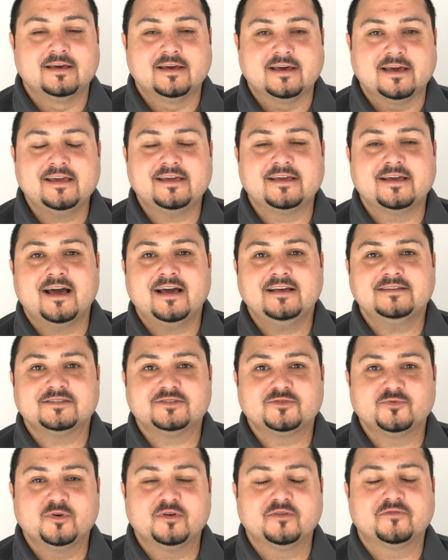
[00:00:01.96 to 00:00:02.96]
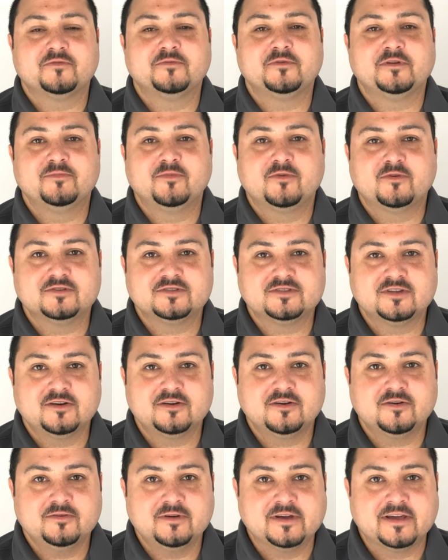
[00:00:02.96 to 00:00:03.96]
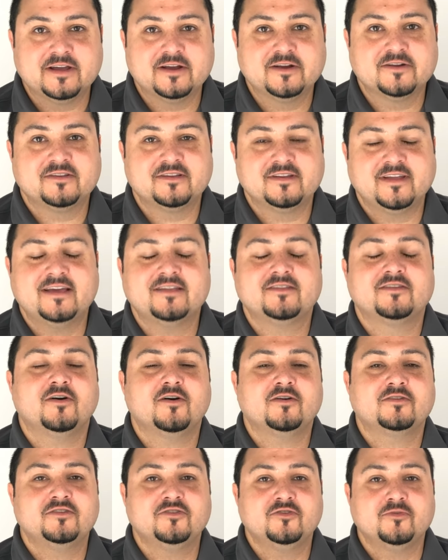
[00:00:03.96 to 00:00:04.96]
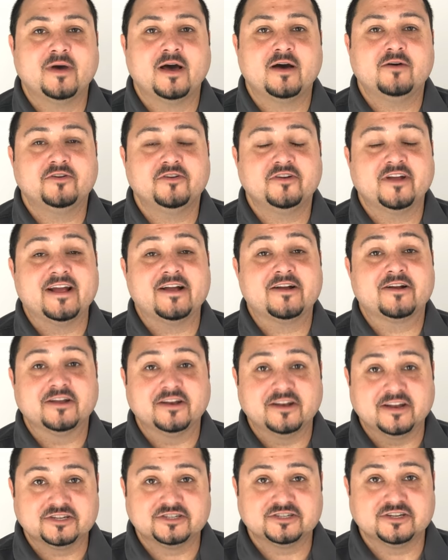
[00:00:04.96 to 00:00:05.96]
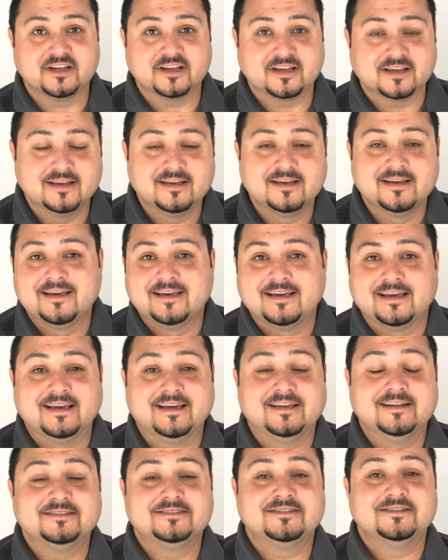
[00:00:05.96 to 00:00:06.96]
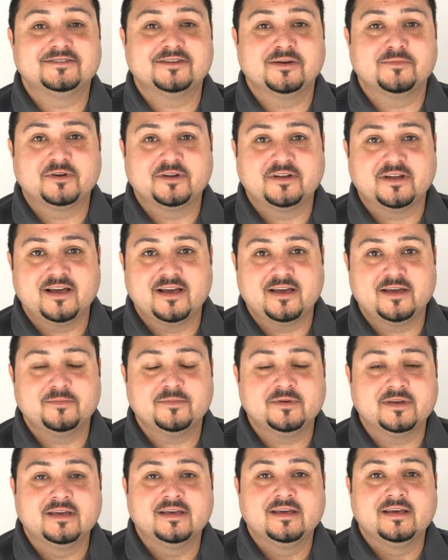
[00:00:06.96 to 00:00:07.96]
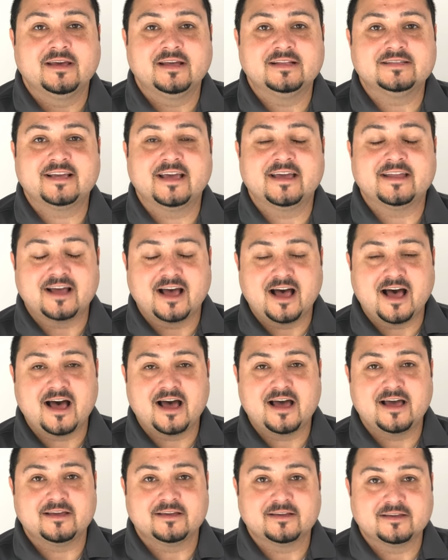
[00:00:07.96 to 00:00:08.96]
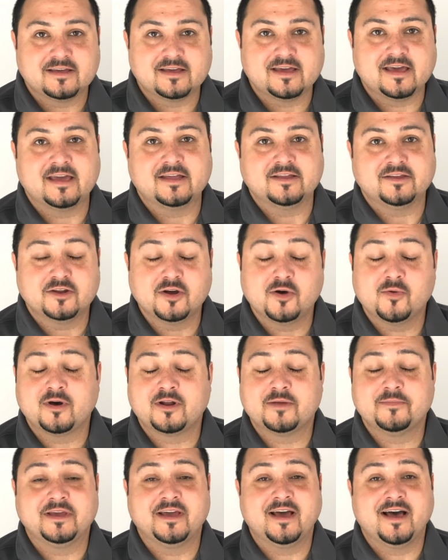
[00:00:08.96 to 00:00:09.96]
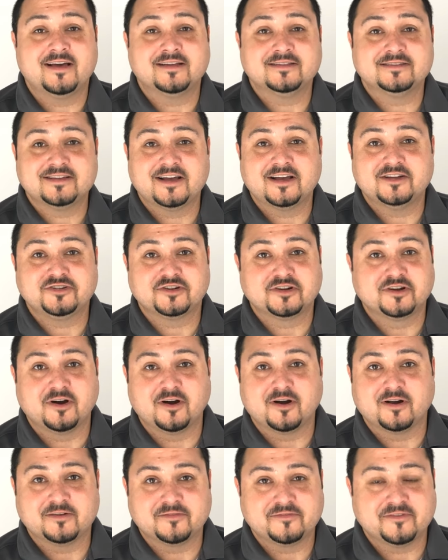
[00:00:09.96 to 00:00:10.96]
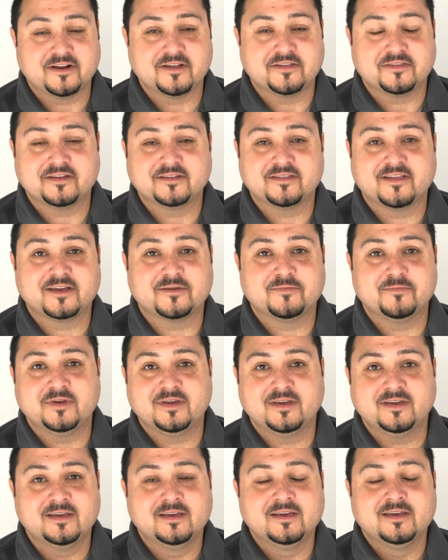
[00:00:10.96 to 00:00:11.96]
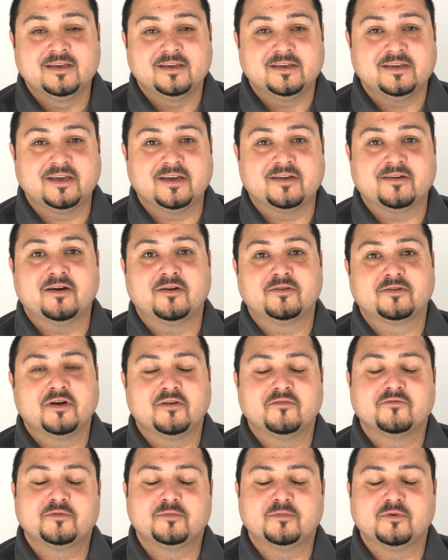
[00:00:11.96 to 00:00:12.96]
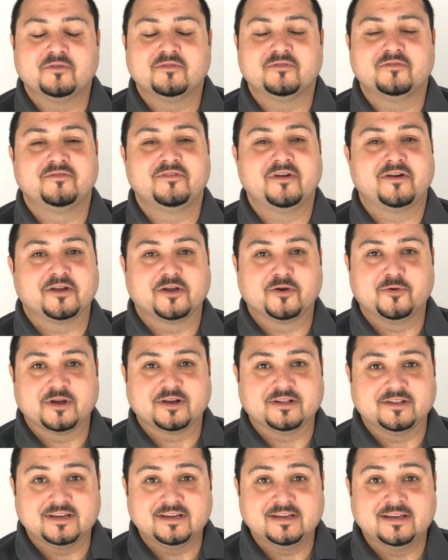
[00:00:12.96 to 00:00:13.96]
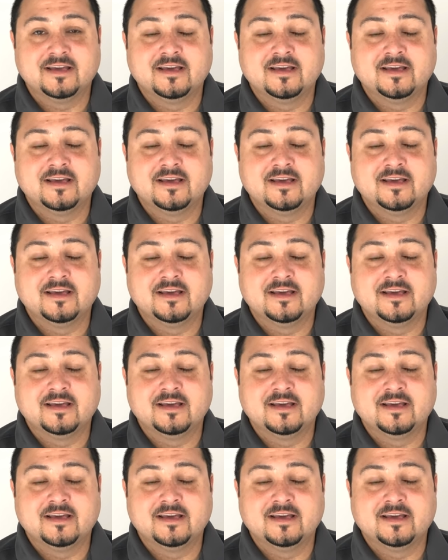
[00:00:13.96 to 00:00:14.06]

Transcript: Hey guys, it's Will from DeBoer's Auto here today to talk to you about your air conditioning. It is the summertime, it's getting hot, and you don't want to be hot inside your car. If you're anything like me, you get uncomfortable very quickly.